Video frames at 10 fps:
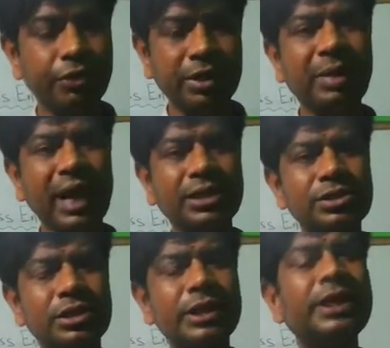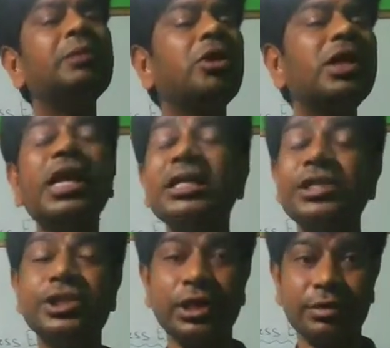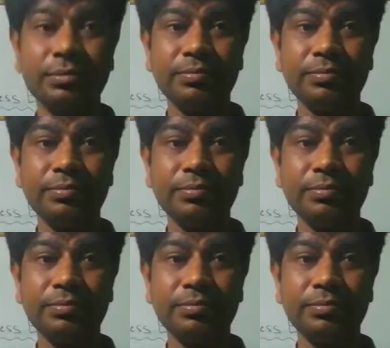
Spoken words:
years back, demonetization.